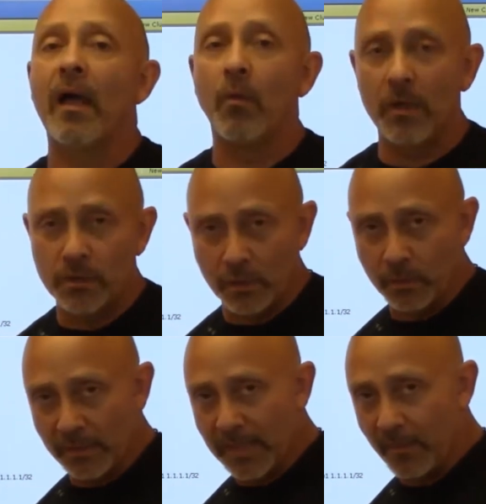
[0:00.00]
I want you to
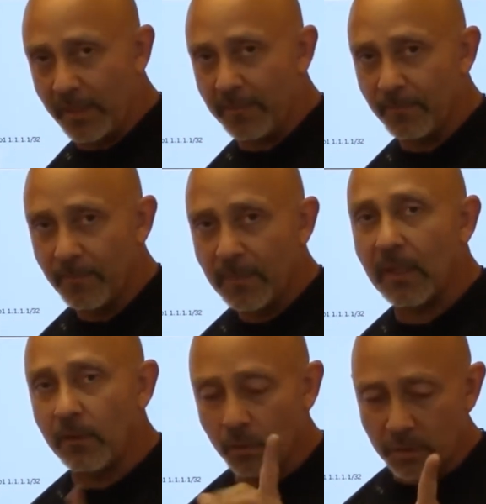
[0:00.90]
do it that way.
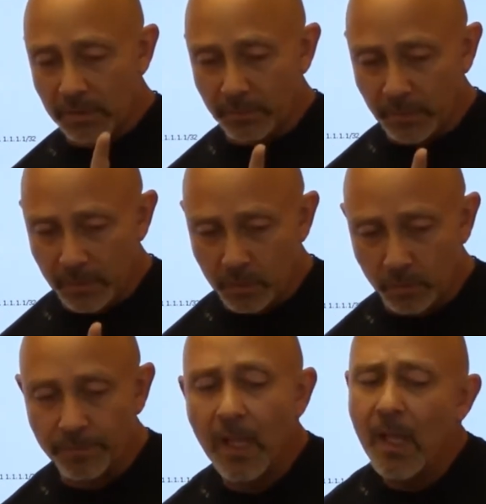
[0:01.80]
And you'll see it pretty soon.